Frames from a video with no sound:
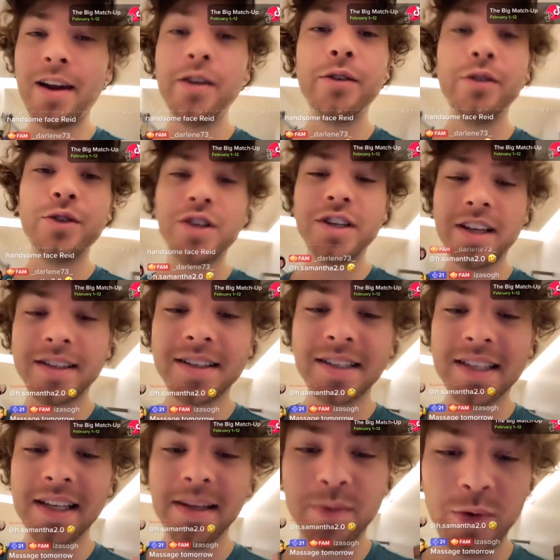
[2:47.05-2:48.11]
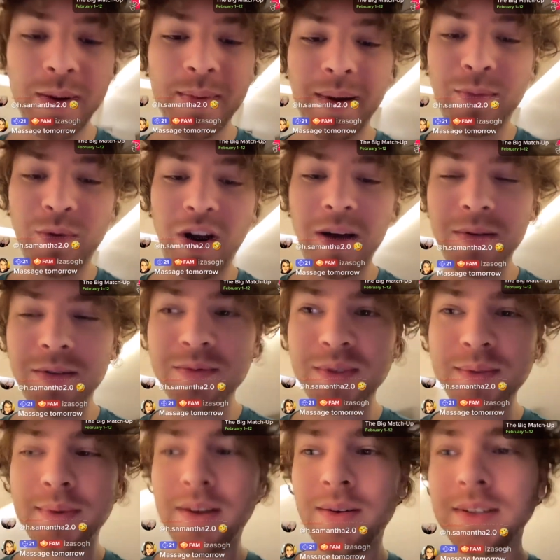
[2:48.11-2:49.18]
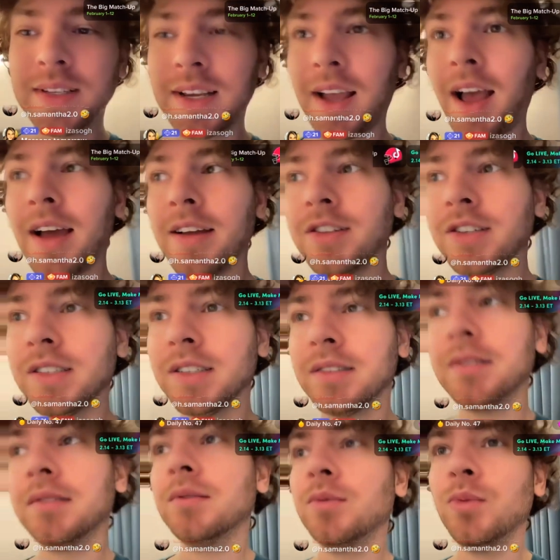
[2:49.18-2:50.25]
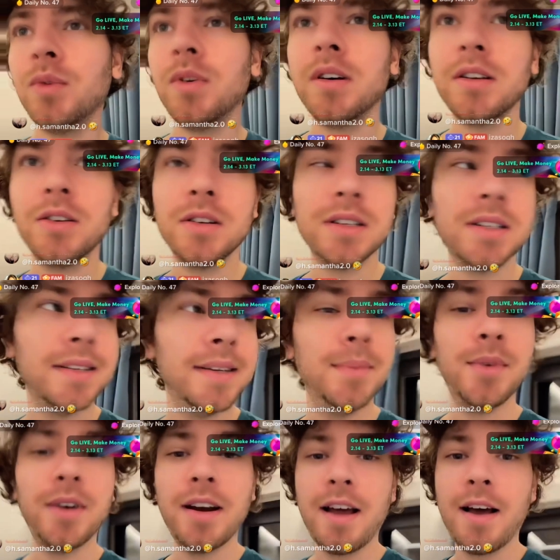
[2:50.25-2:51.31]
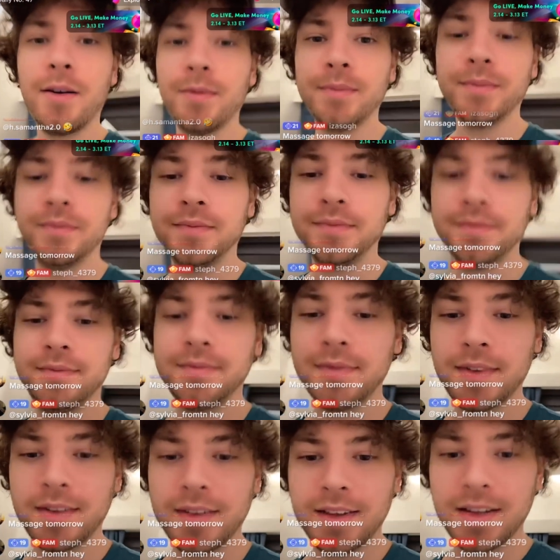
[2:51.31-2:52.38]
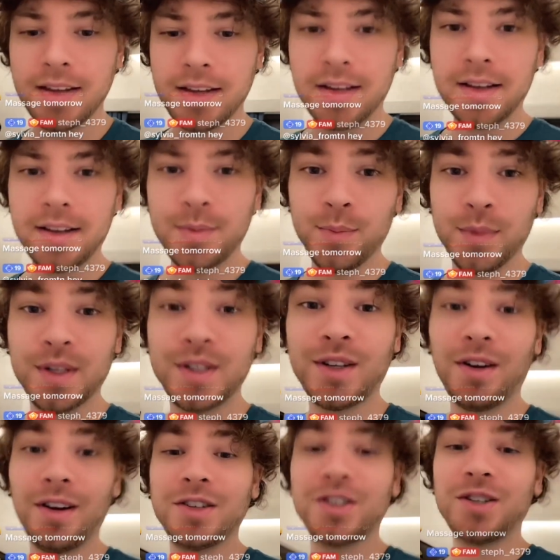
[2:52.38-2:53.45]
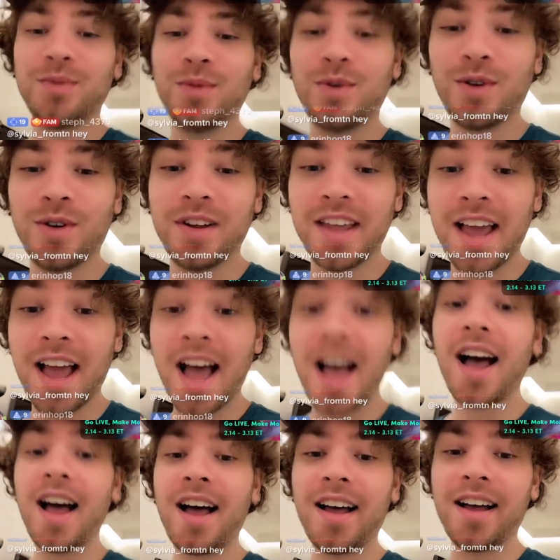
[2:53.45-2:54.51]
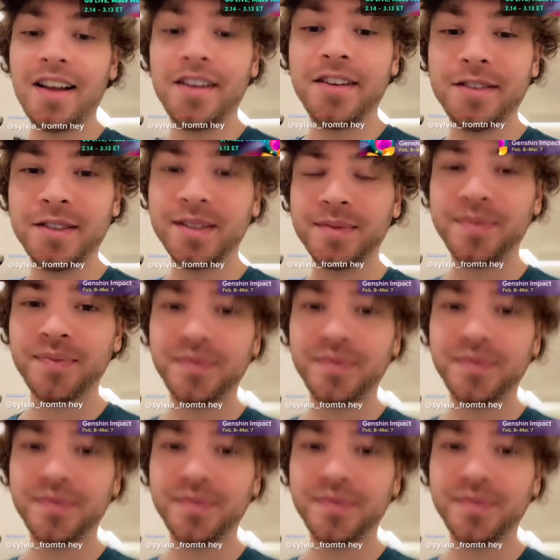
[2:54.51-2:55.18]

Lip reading: I don't usually like to sleep away my problems, but I was like, I just want to go to sleep right now. Massage tomorrow. Yeah.